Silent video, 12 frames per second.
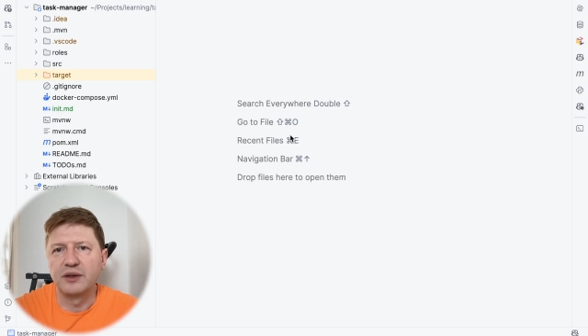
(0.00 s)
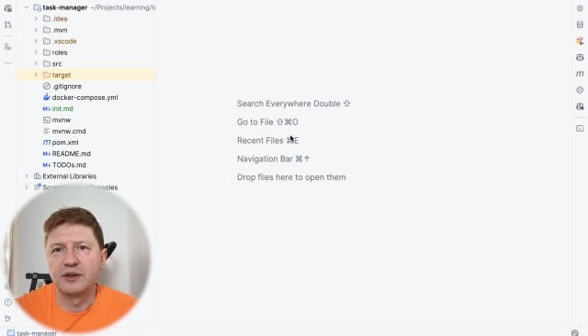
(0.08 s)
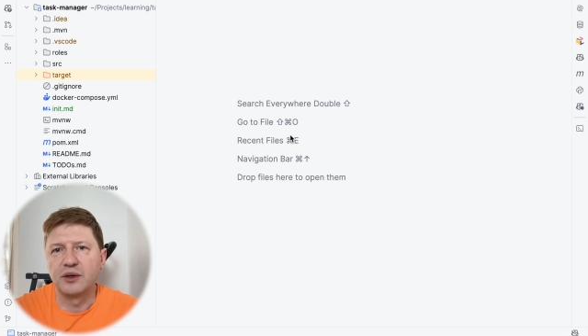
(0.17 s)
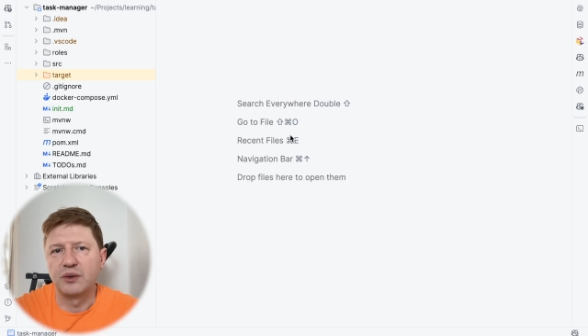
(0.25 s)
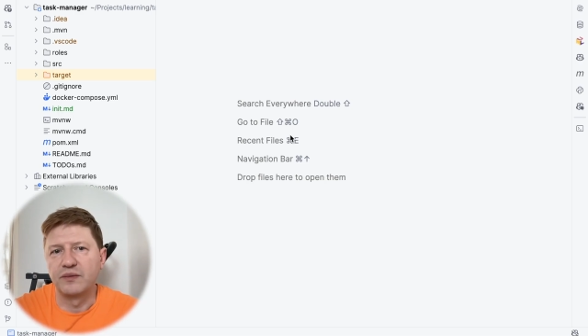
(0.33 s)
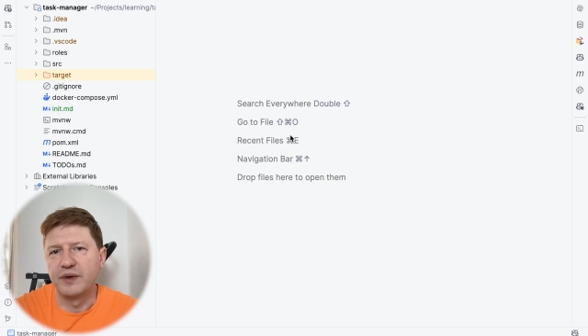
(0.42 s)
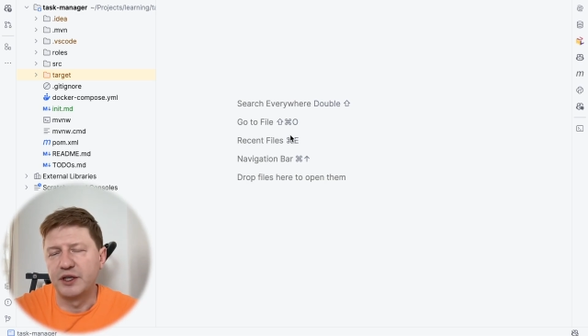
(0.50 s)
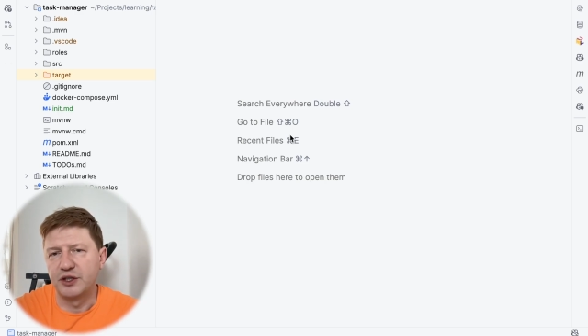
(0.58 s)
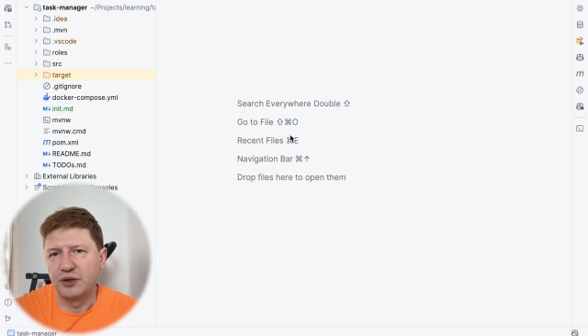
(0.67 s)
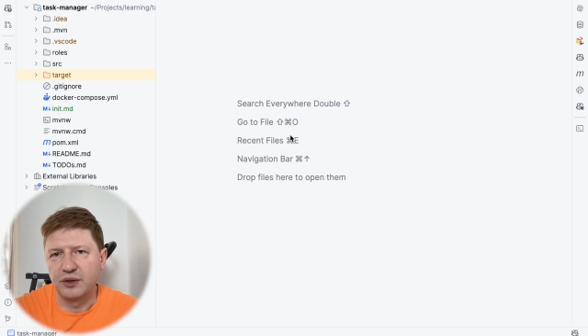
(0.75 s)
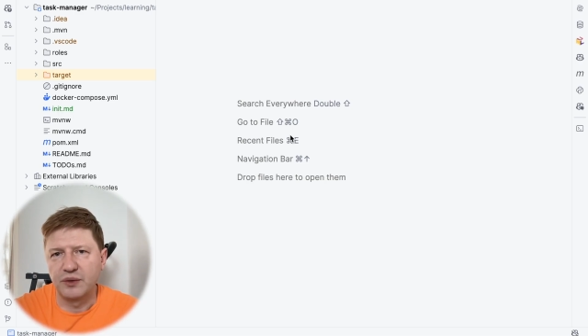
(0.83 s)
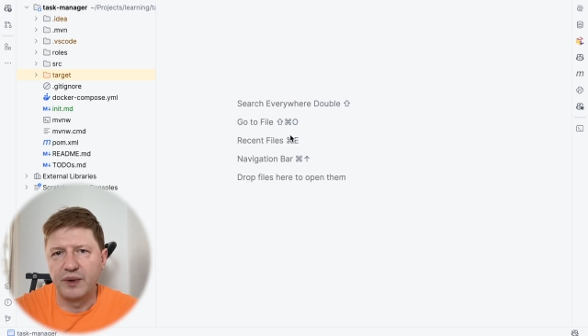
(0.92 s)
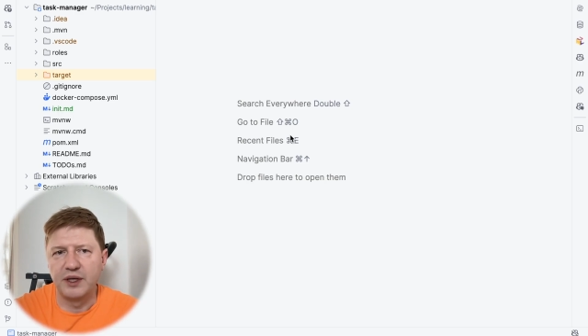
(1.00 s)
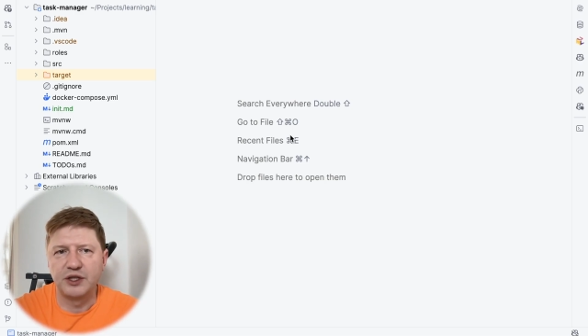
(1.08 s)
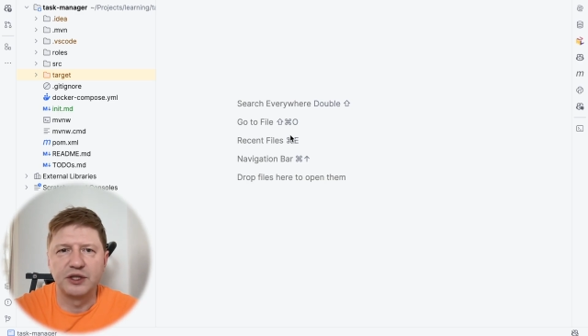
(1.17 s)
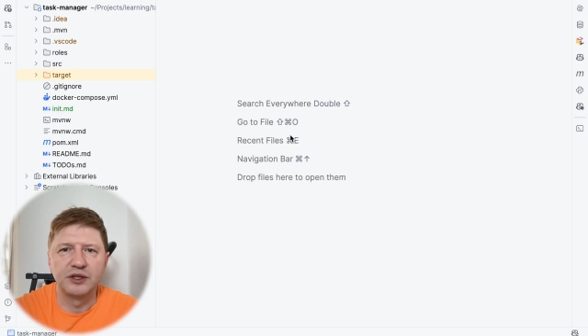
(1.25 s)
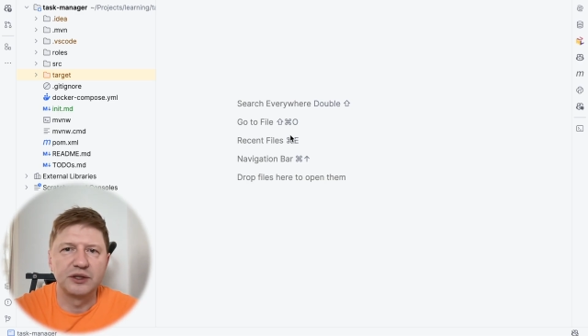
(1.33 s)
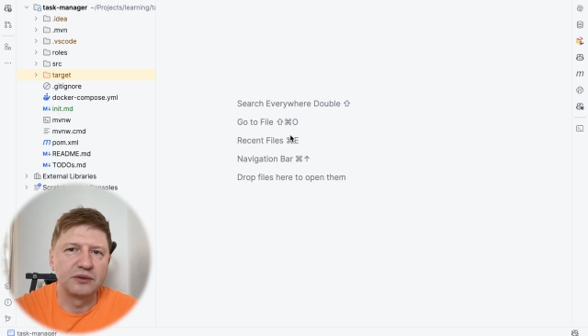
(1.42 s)
So very short
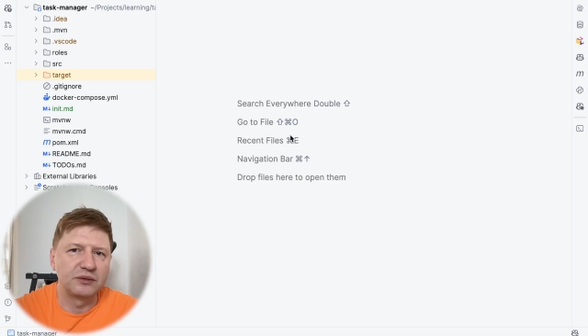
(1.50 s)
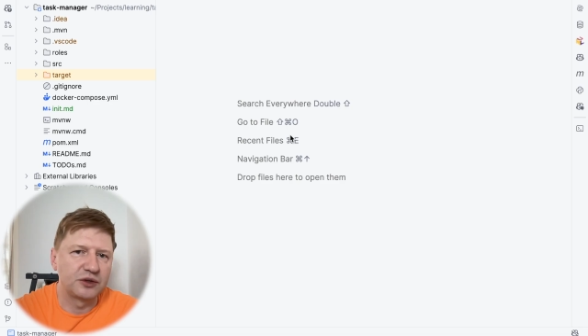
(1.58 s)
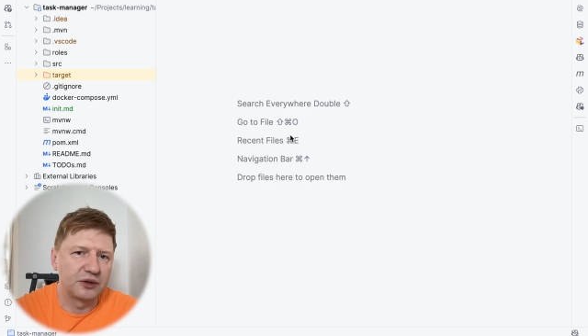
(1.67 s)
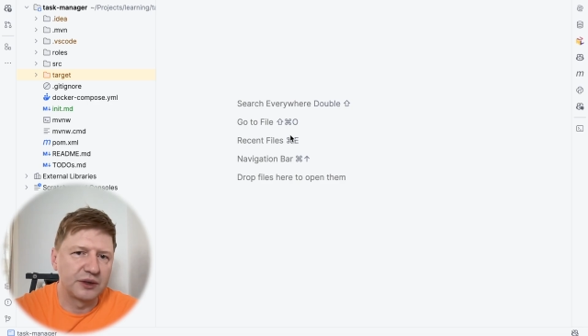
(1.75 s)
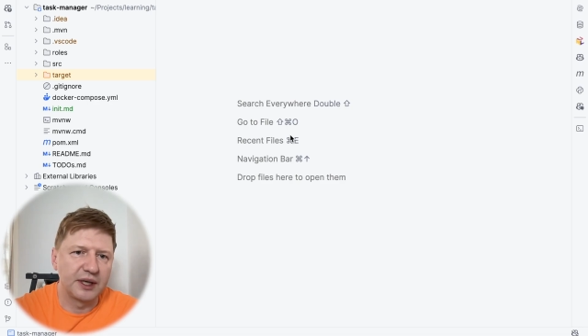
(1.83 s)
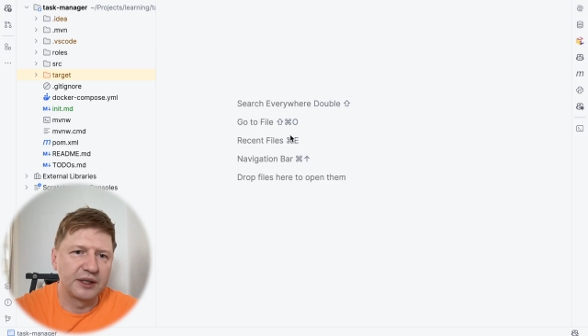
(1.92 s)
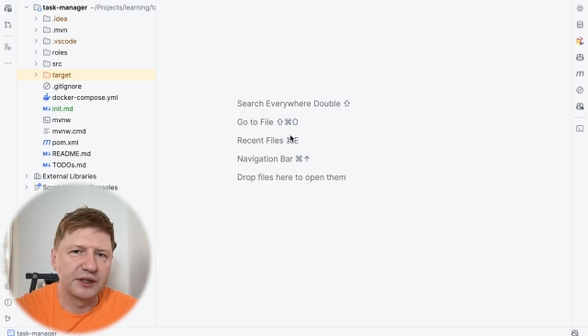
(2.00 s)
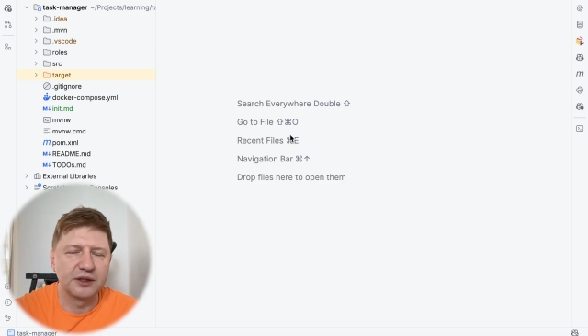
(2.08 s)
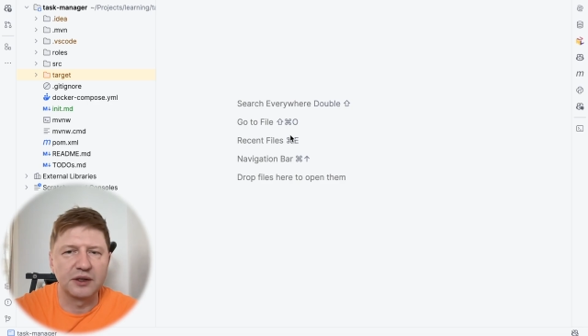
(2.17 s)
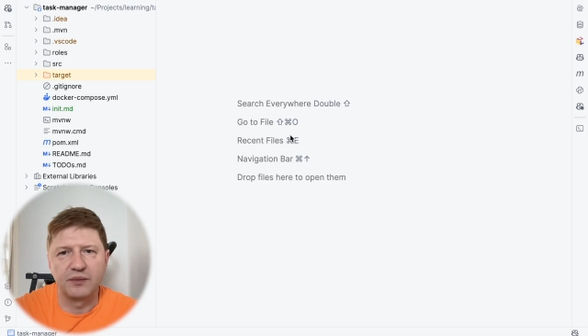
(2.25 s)
question, short answer,